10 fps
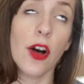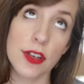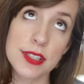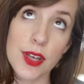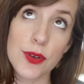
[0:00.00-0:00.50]
I
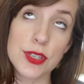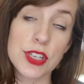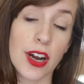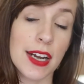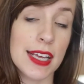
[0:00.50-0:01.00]
also
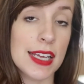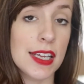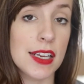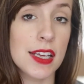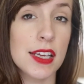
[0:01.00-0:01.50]

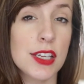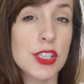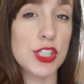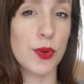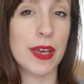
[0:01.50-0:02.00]
started
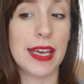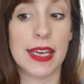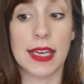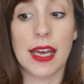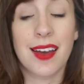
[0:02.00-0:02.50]

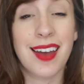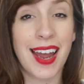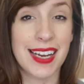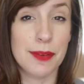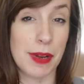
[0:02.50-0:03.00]
doing
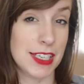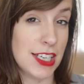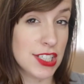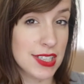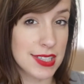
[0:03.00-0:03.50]
guided
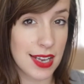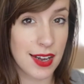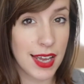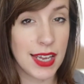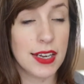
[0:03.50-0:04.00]
meditations
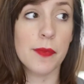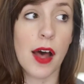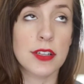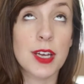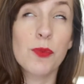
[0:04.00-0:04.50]
at night.
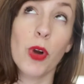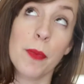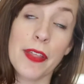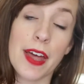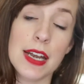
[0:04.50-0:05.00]
I'll talk more
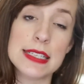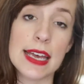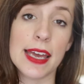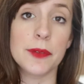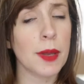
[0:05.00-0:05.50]
about that in a
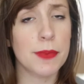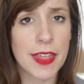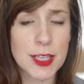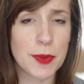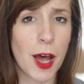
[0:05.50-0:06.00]
second, but
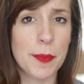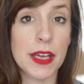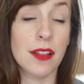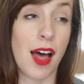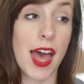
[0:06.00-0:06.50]
that's been
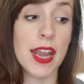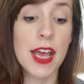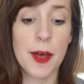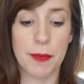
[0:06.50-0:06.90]
helping a lot.